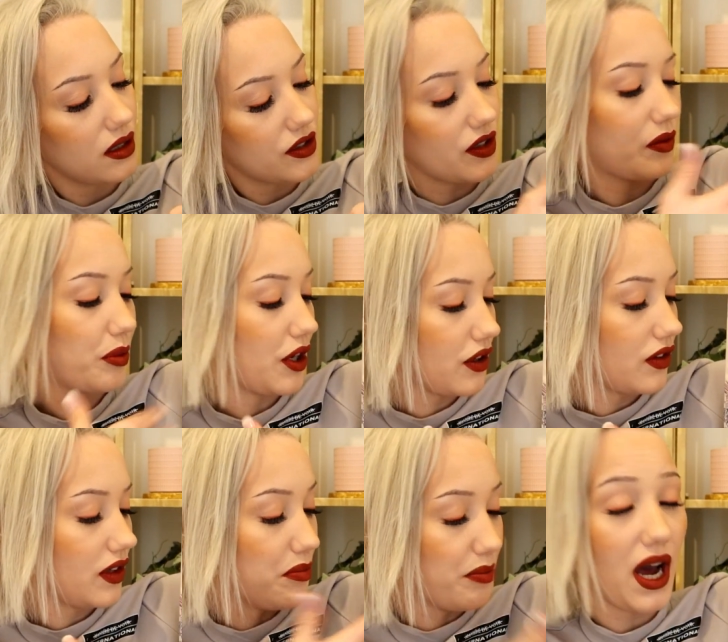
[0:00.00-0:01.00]
just
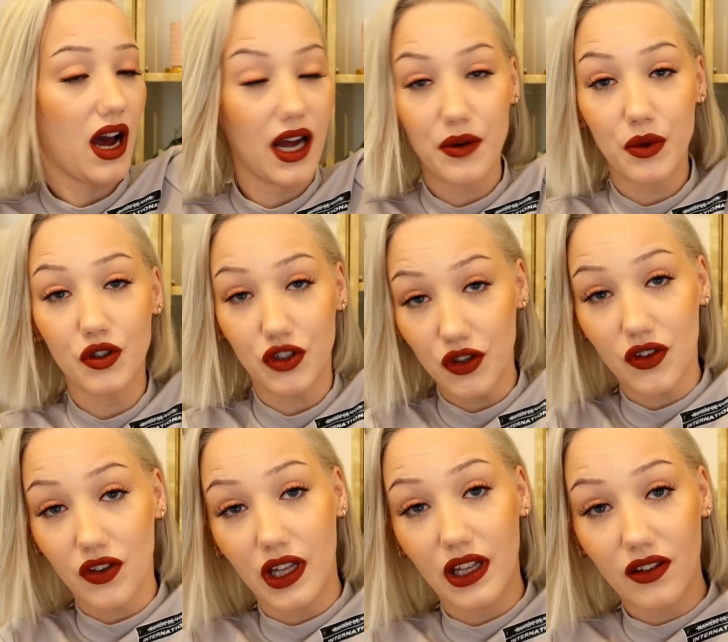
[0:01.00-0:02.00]
personally, but I will use
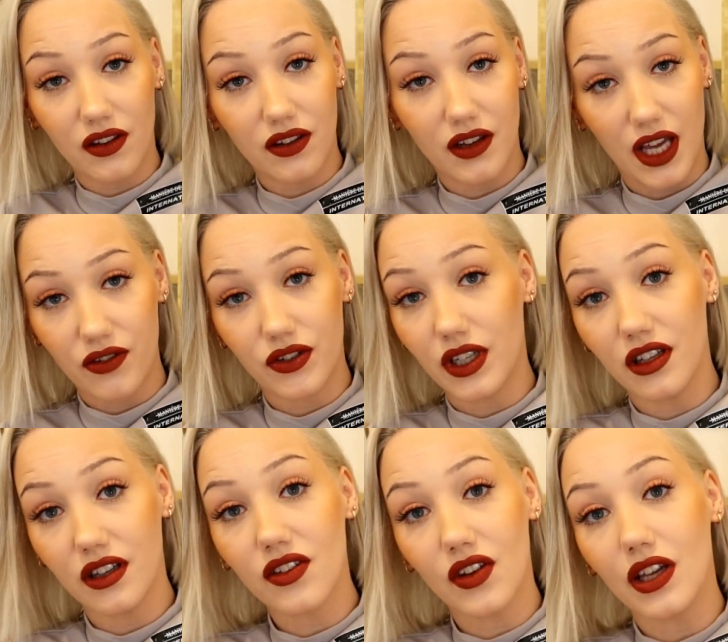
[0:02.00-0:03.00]
this every
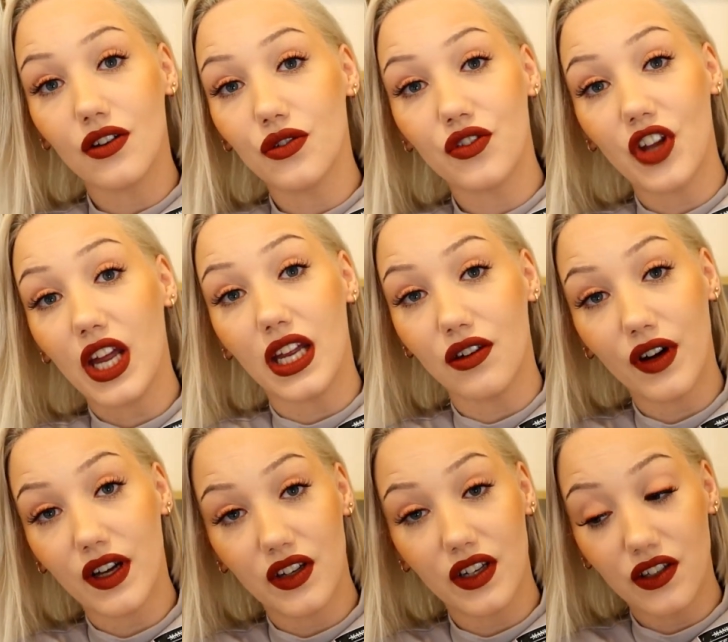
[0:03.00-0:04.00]
single day. In
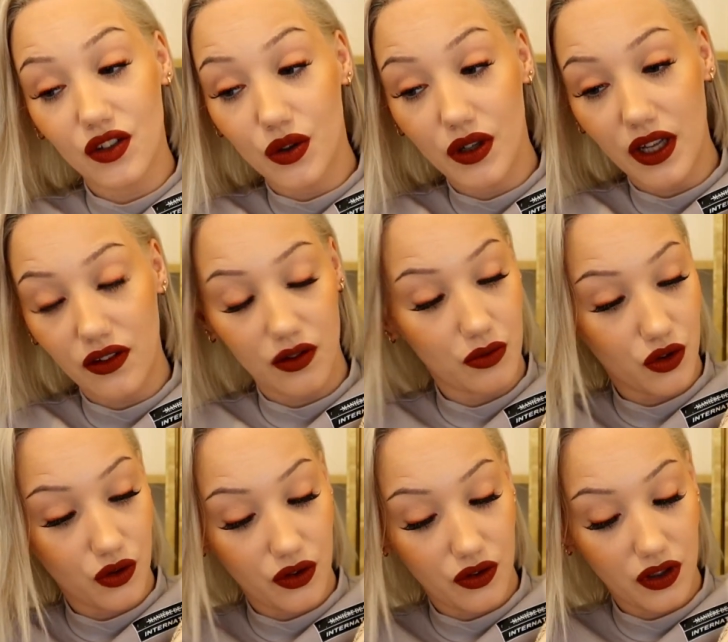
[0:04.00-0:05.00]
fact, I need to go get some
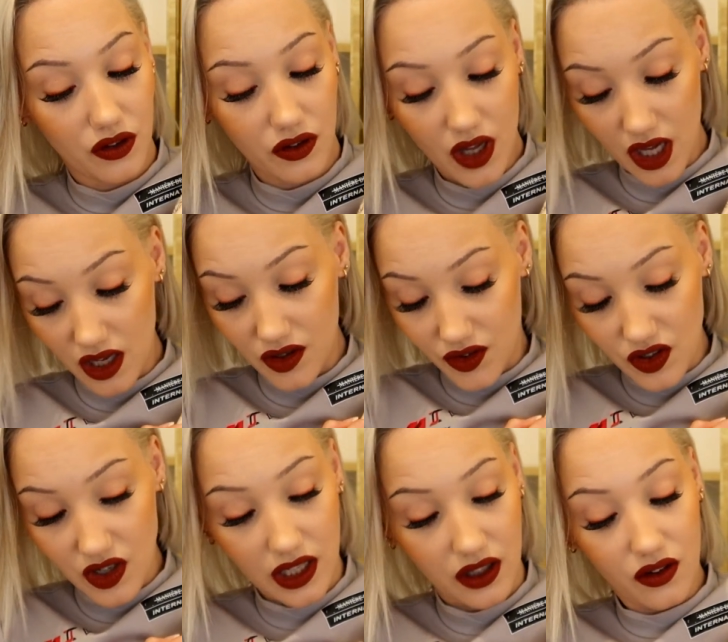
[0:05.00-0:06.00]
groceries
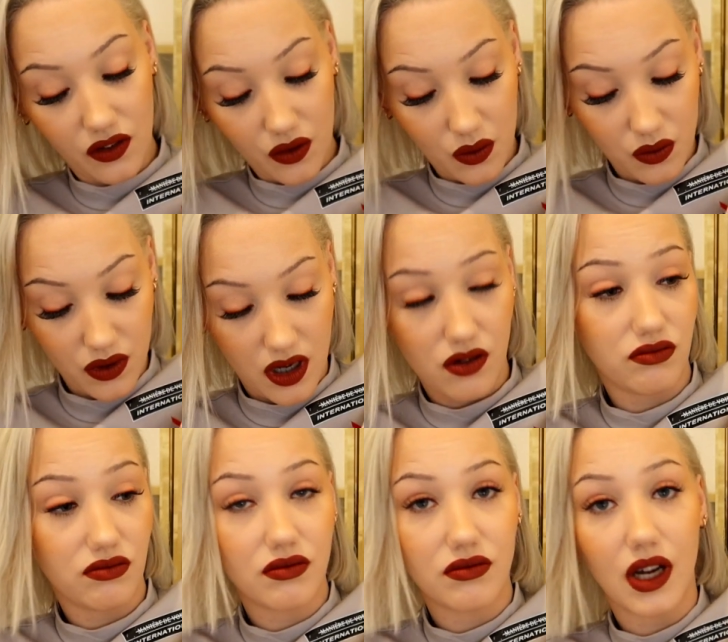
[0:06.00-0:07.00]
today, so
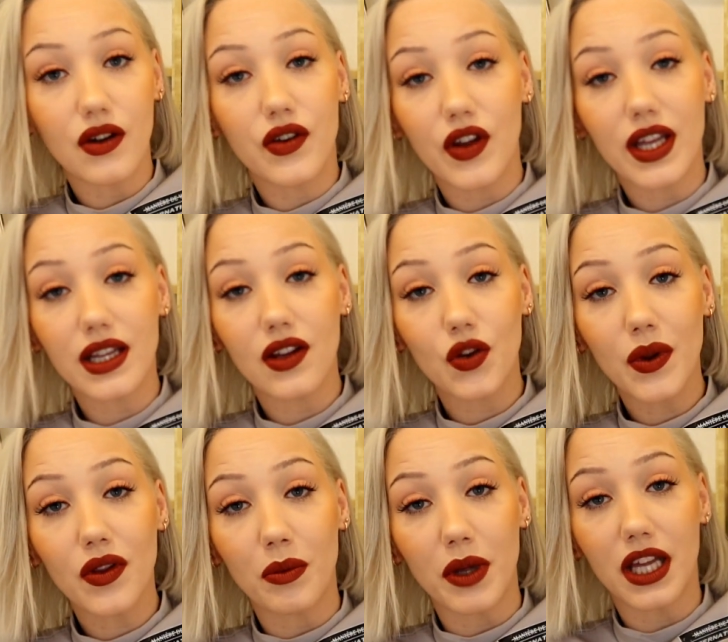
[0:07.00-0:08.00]
I'll take this
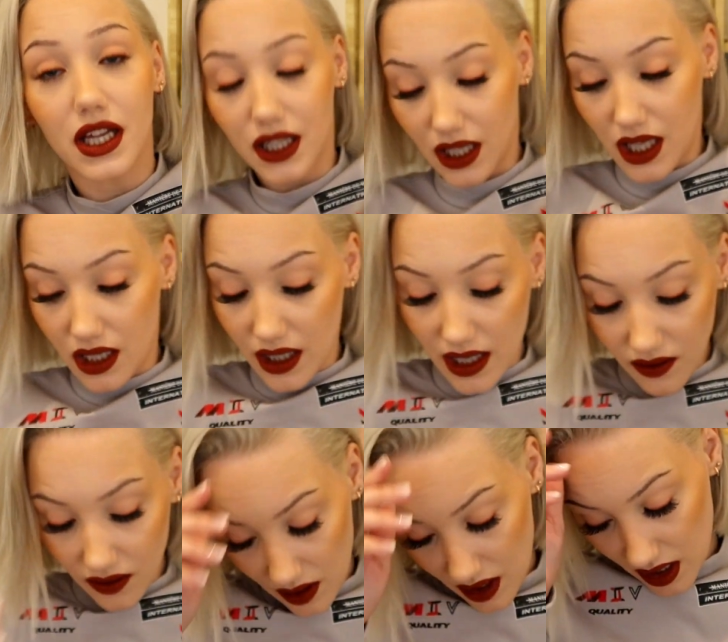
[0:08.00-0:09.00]
with me.
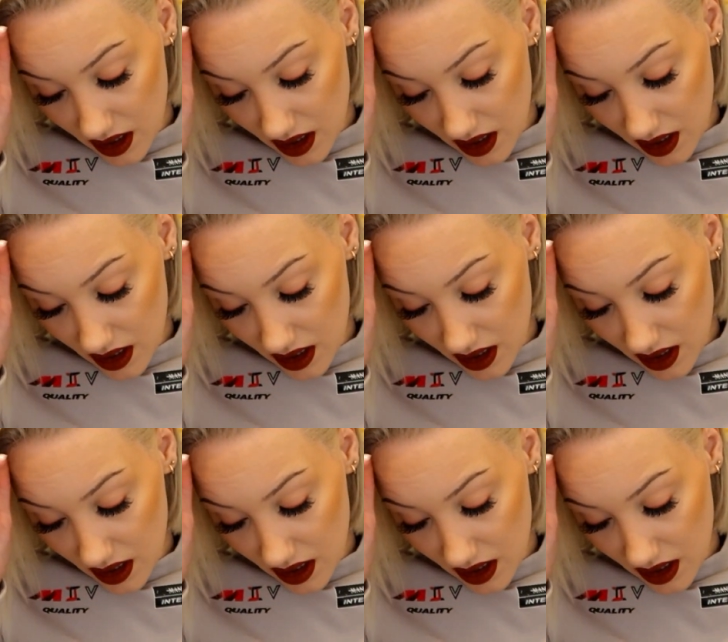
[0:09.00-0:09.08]
Let's